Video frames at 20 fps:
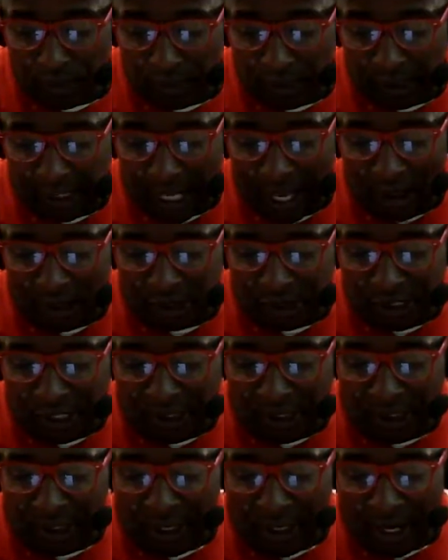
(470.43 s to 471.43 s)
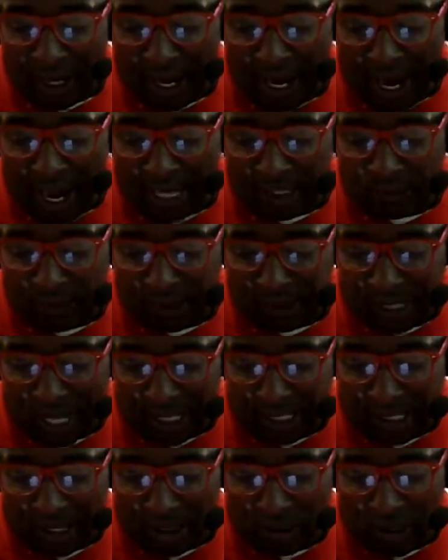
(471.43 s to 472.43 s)
Kelce, as we
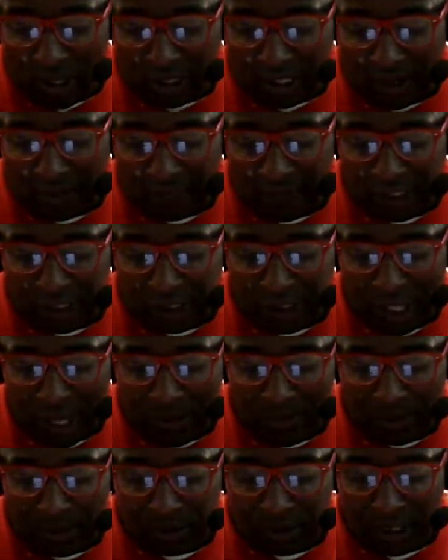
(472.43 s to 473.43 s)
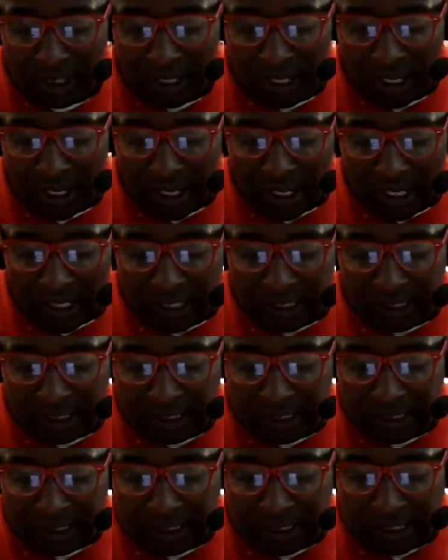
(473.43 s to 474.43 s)
take a look at his numbers,
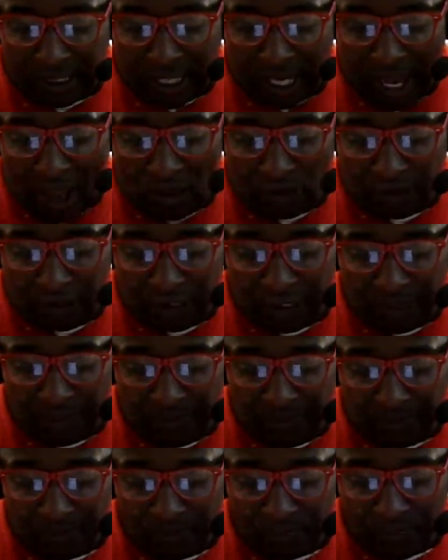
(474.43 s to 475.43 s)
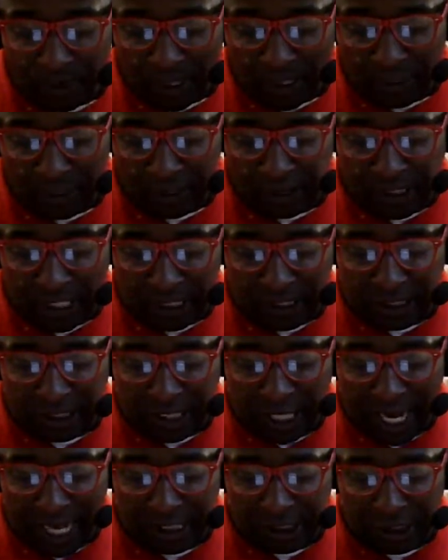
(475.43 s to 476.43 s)
Kelce, 6
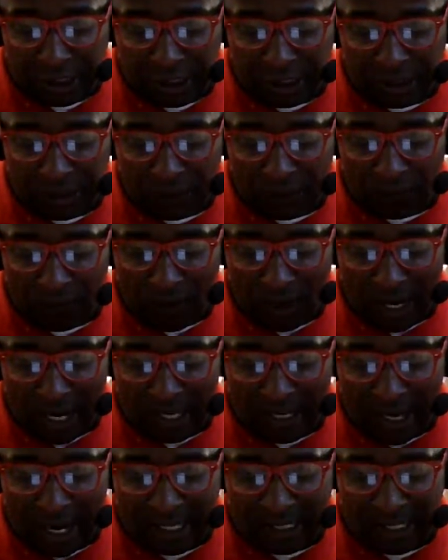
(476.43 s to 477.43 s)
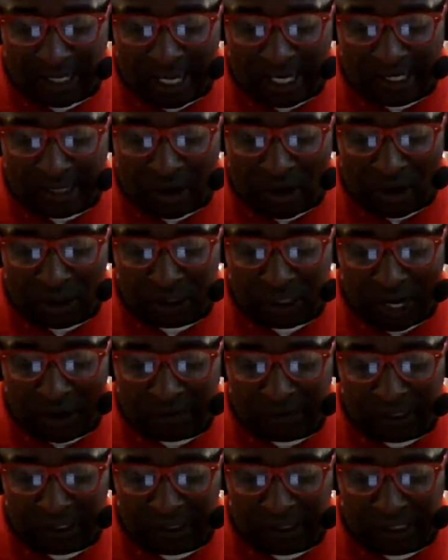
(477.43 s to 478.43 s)
catches for 98 yards,
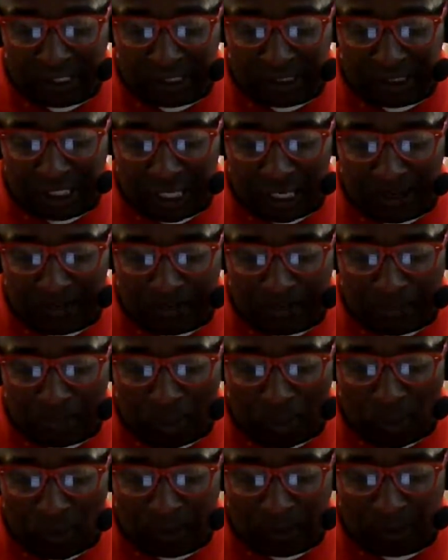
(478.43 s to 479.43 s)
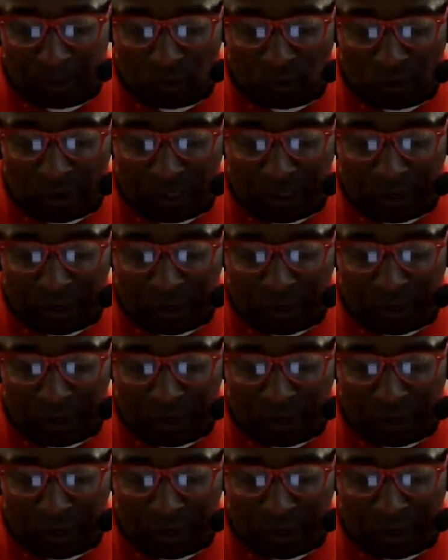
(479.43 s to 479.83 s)
averaging 16.3